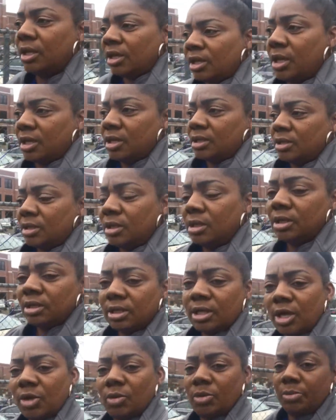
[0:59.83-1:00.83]
And
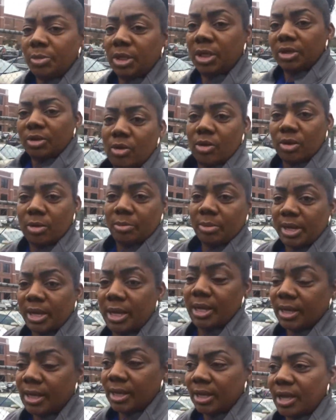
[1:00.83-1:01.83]
go with me on
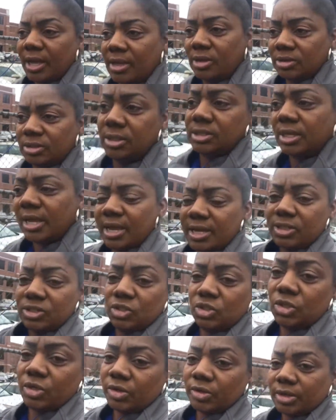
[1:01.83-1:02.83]
my exercise
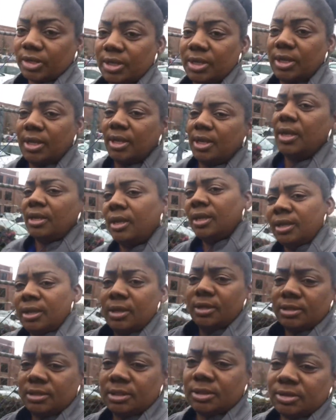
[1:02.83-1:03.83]
journey.
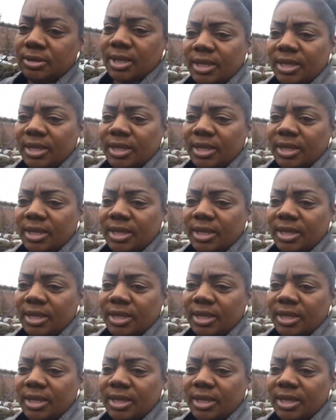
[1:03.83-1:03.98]
Until